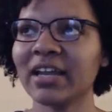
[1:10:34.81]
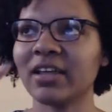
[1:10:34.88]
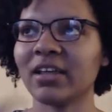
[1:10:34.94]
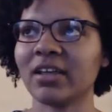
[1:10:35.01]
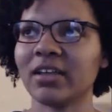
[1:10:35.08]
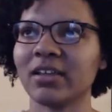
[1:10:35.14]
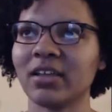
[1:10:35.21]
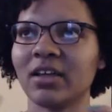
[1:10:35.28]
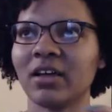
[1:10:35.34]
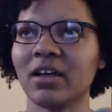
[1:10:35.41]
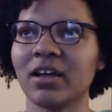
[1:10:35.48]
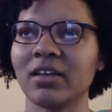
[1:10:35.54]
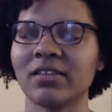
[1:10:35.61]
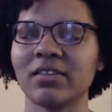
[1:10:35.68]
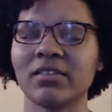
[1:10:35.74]

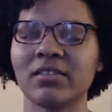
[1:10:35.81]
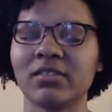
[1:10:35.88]
a